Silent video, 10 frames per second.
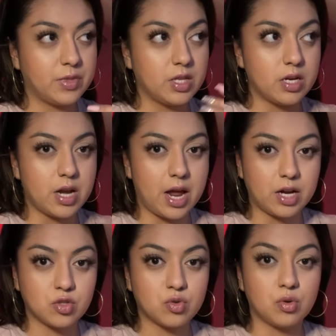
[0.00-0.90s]

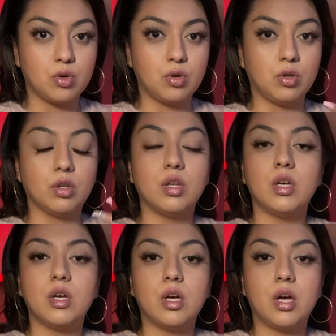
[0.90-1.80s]
natural
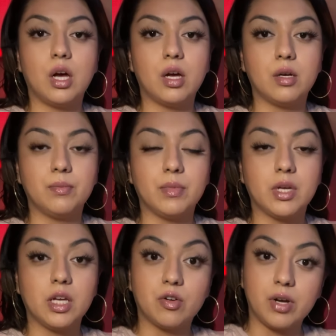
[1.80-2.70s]

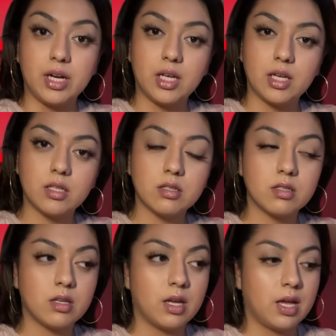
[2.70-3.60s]
ingredients
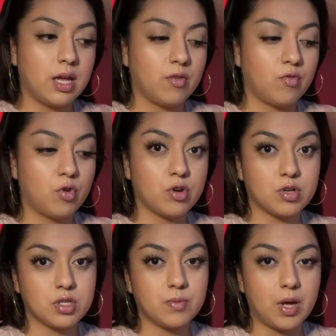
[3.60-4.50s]
for your
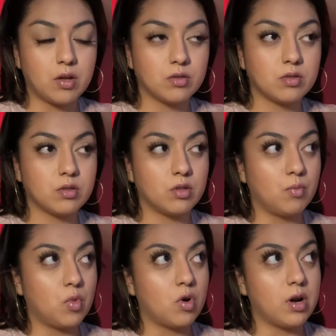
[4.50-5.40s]
spells. The
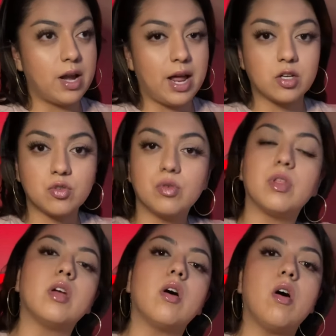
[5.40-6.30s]
more natural
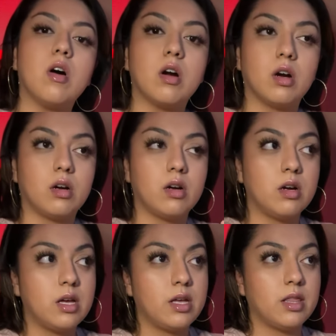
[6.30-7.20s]
they are,
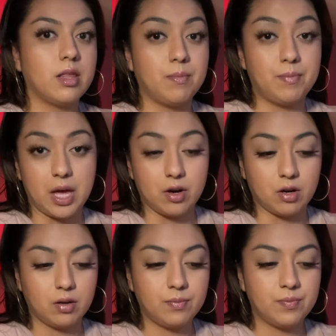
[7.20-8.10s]
the
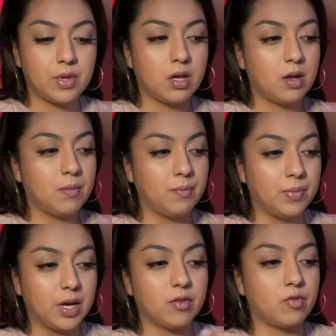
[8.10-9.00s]
better.
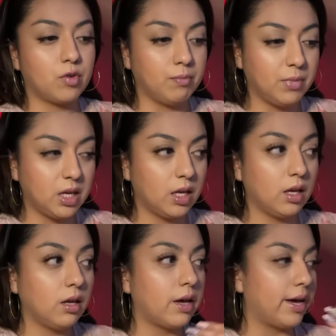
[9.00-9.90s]
But for
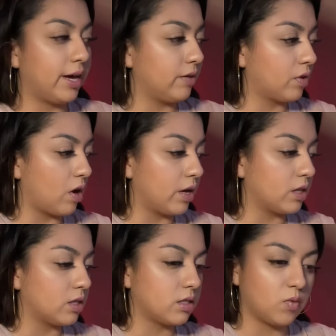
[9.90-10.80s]
me, I've gotten the
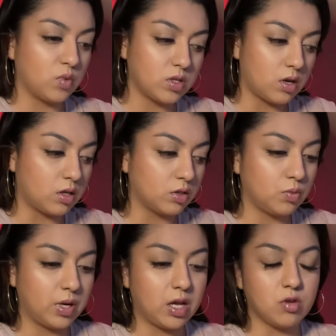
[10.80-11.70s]
same results
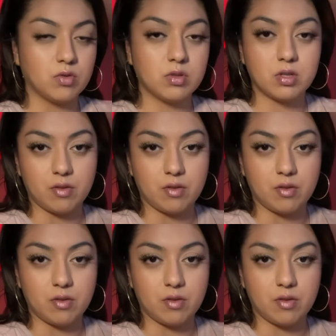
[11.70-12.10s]
when I use stuff